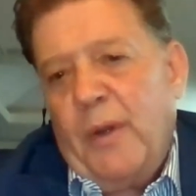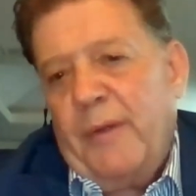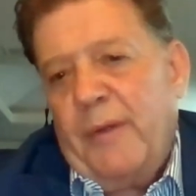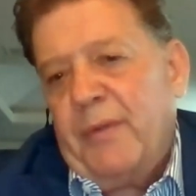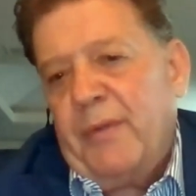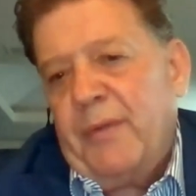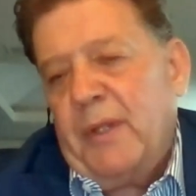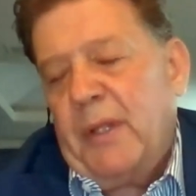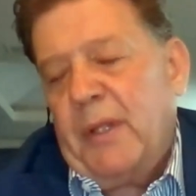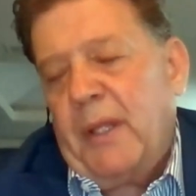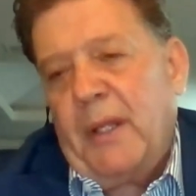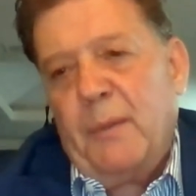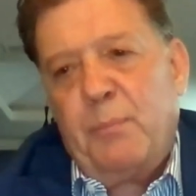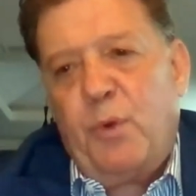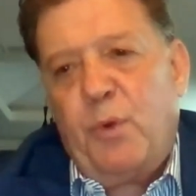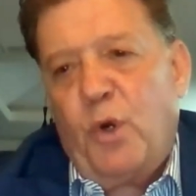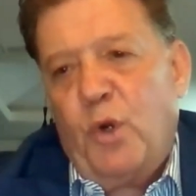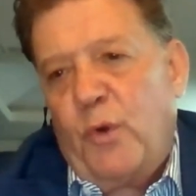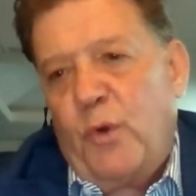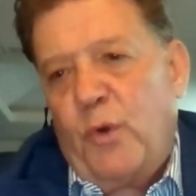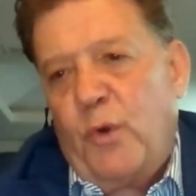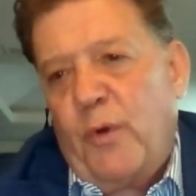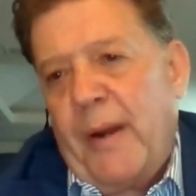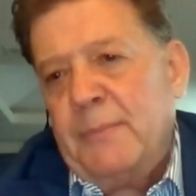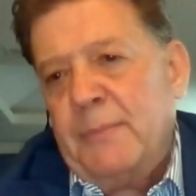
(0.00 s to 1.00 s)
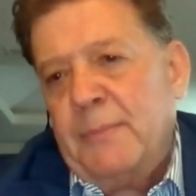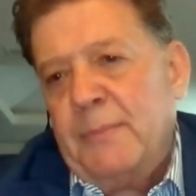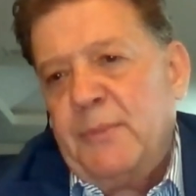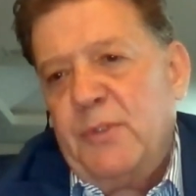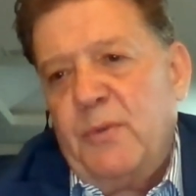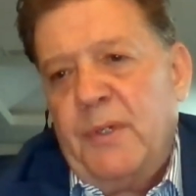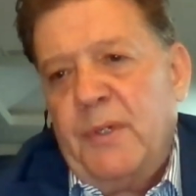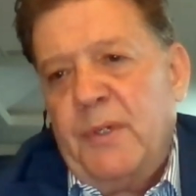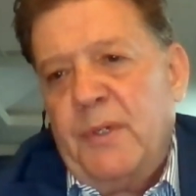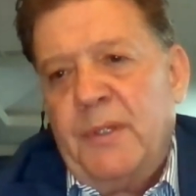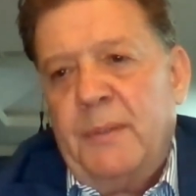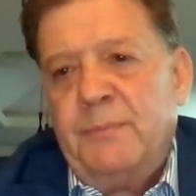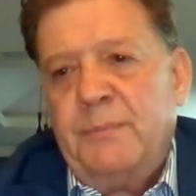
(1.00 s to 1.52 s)
We have a lot of programs
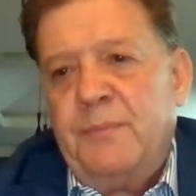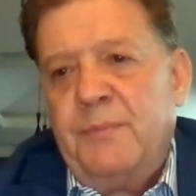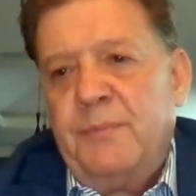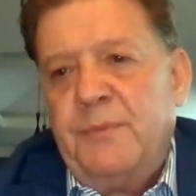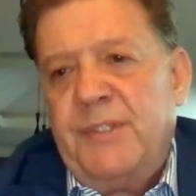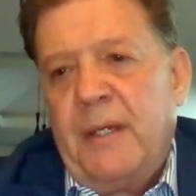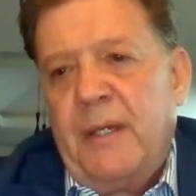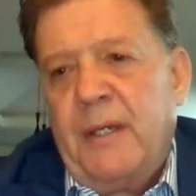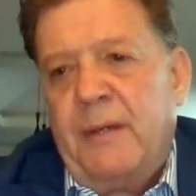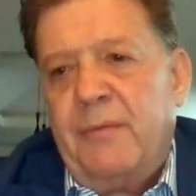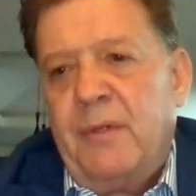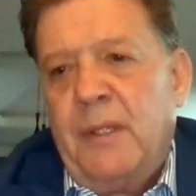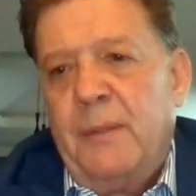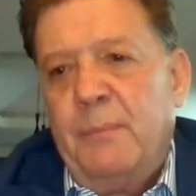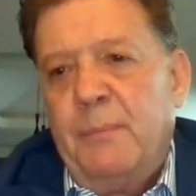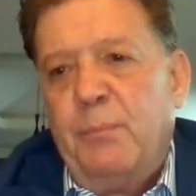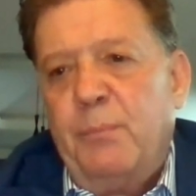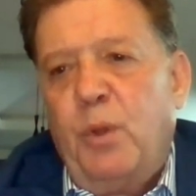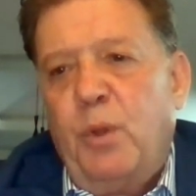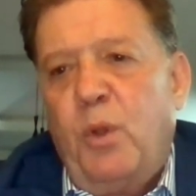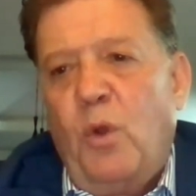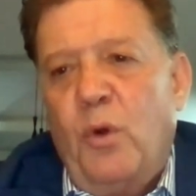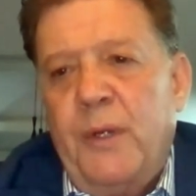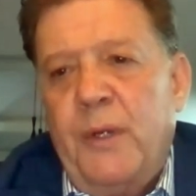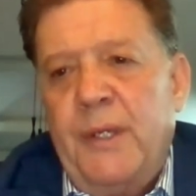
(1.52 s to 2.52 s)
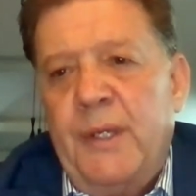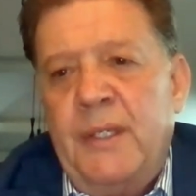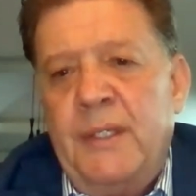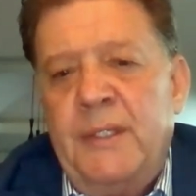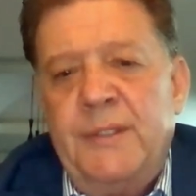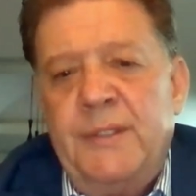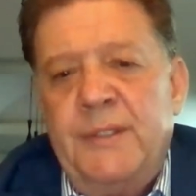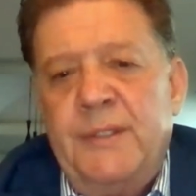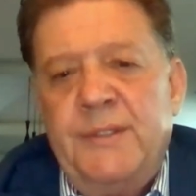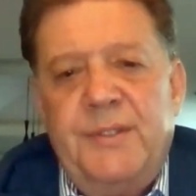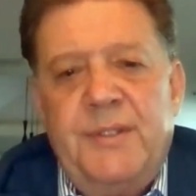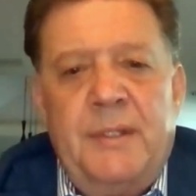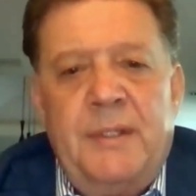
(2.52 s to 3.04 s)
with them, several
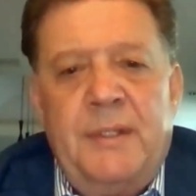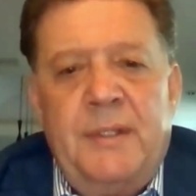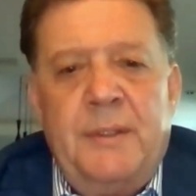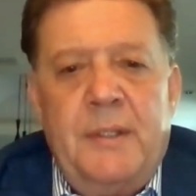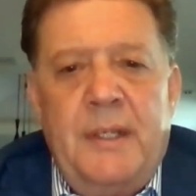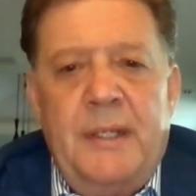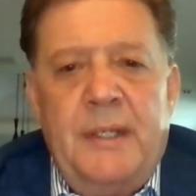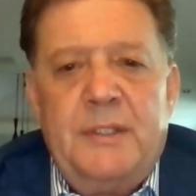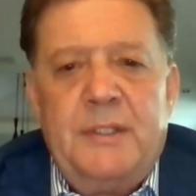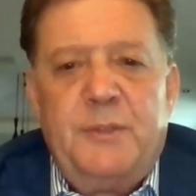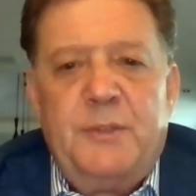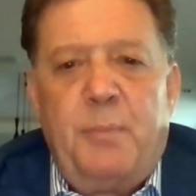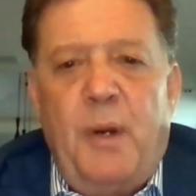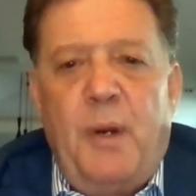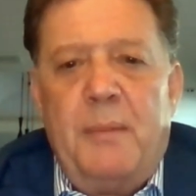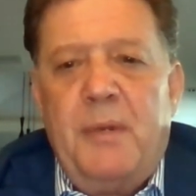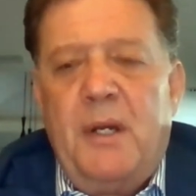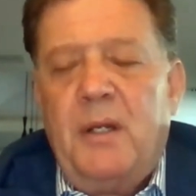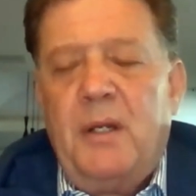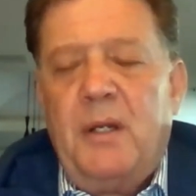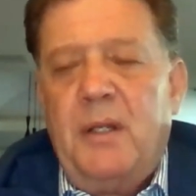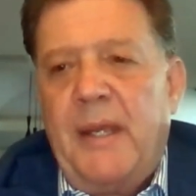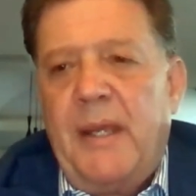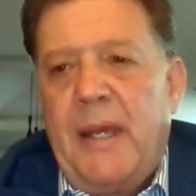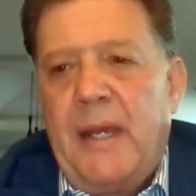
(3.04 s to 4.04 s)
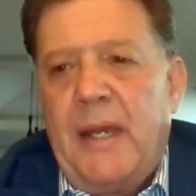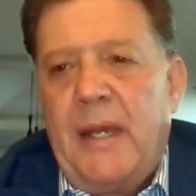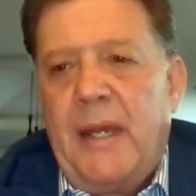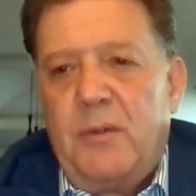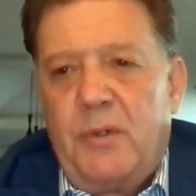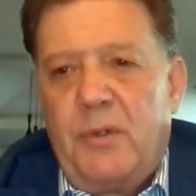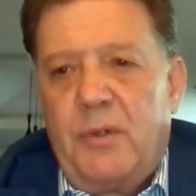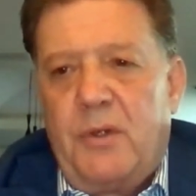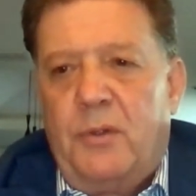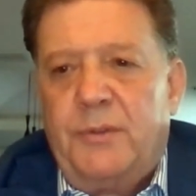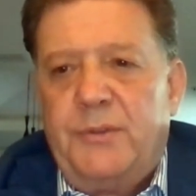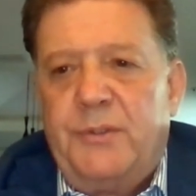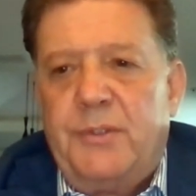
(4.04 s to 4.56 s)
employees, and it's primarily
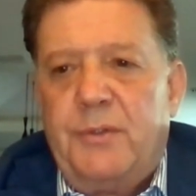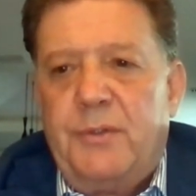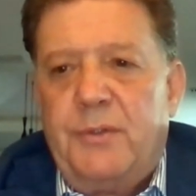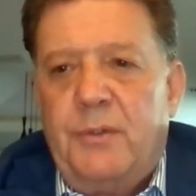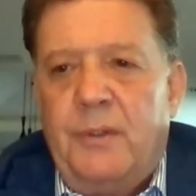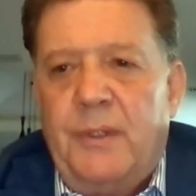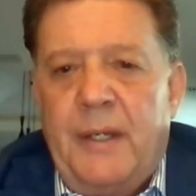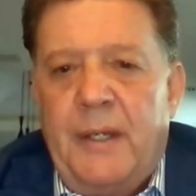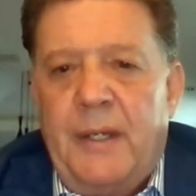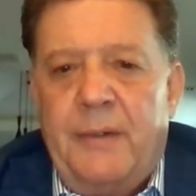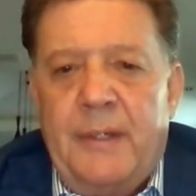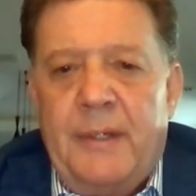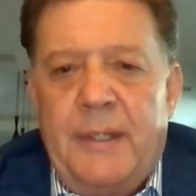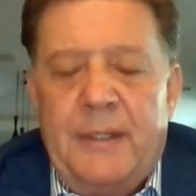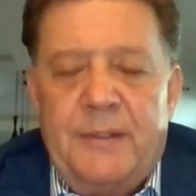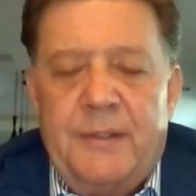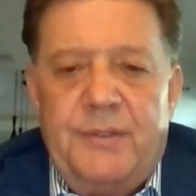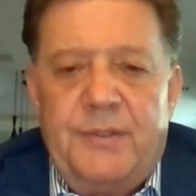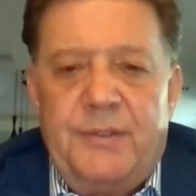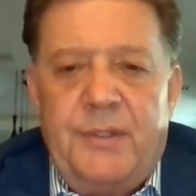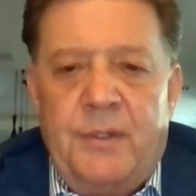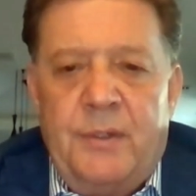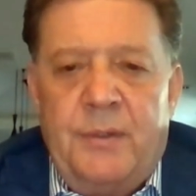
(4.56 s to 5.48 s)
agricultural areas.